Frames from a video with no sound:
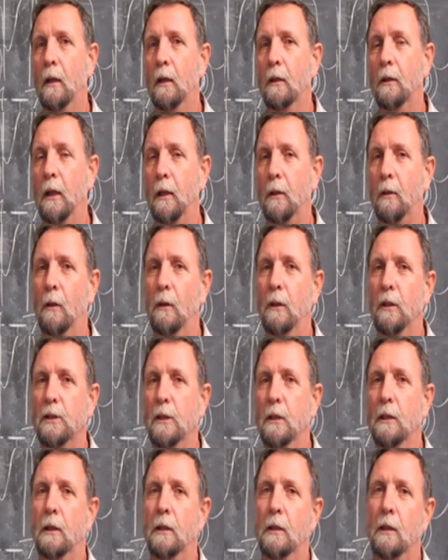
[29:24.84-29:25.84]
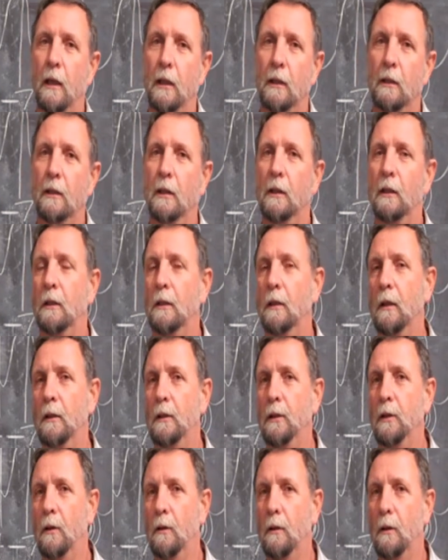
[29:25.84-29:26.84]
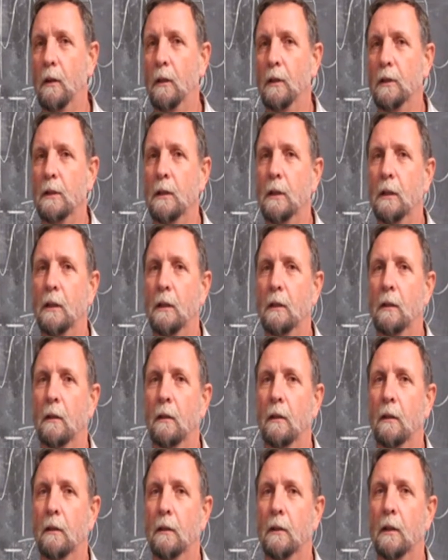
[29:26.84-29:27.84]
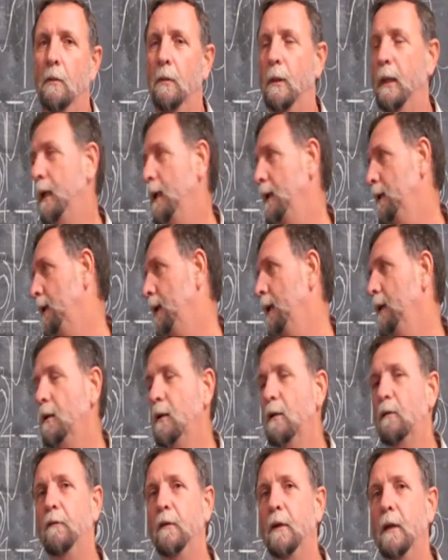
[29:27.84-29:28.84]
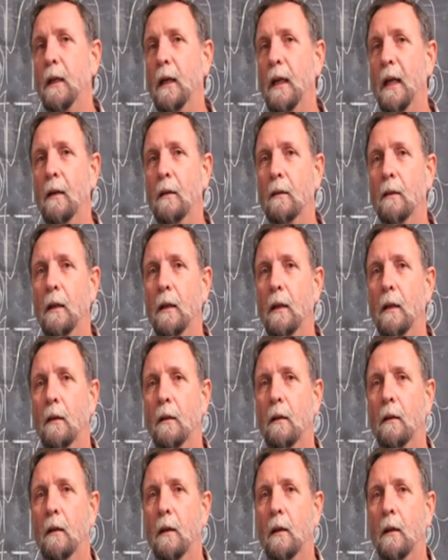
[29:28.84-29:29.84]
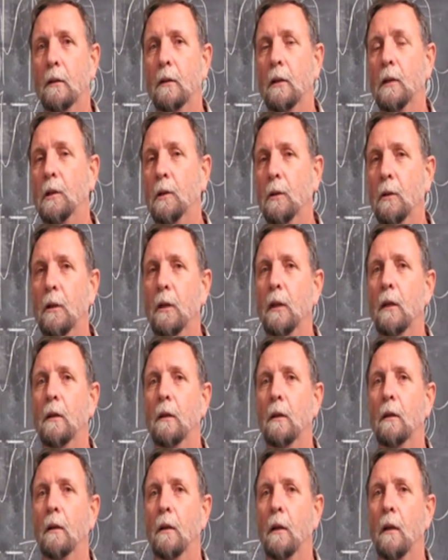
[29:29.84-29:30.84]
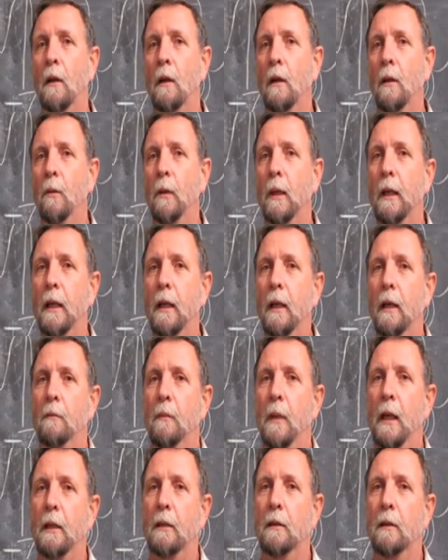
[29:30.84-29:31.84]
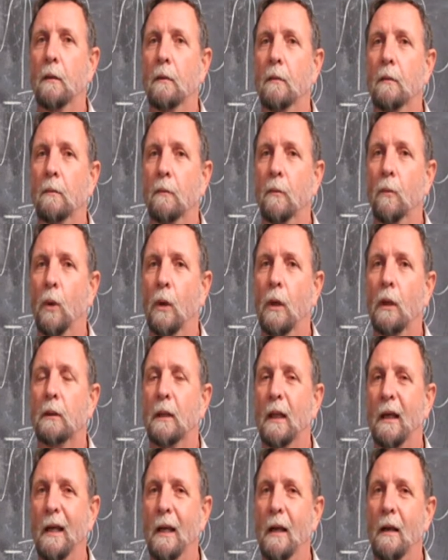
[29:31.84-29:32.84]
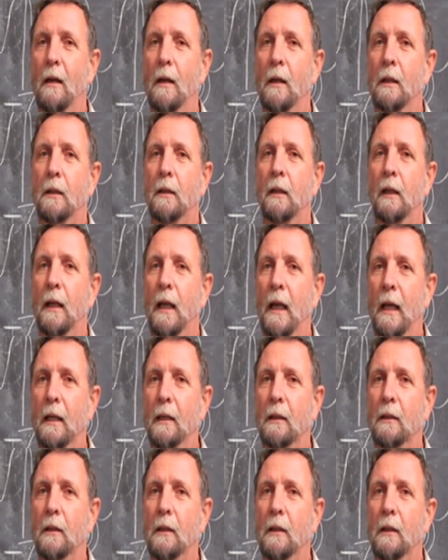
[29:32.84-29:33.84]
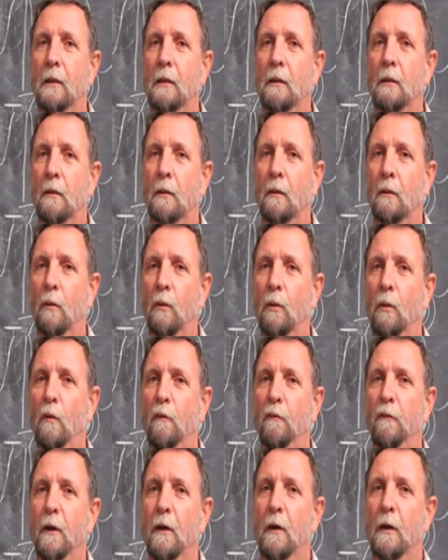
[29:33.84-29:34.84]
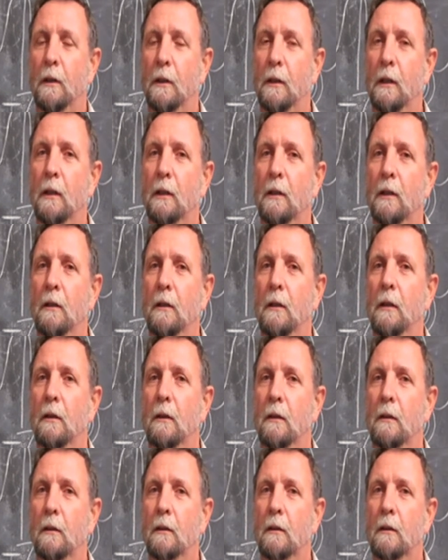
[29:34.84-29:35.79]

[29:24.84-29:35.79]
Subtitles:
psychologists, scientists and neurologists, so we can get this theory out there. The sooner we can make the world realize the realities of our existence,